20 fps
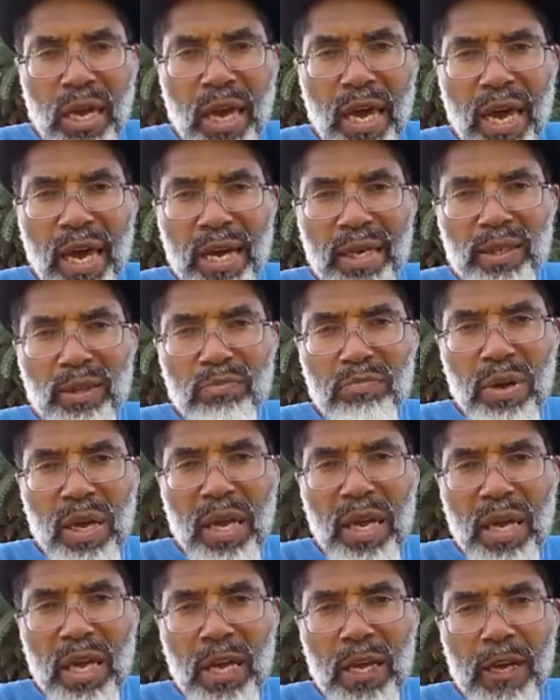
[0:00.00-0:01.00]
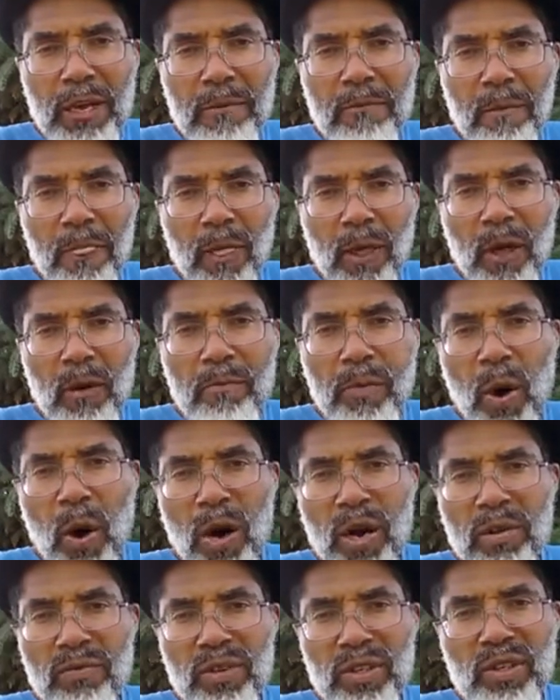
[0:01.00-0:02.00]
as being a
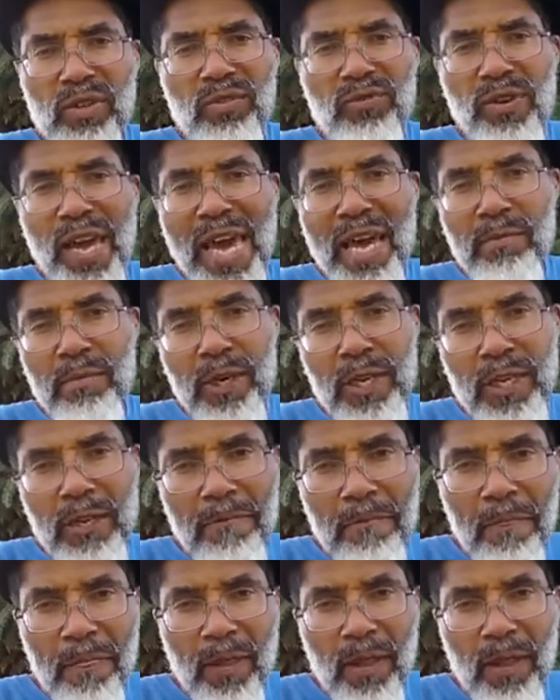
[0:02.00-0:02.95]
part of his family.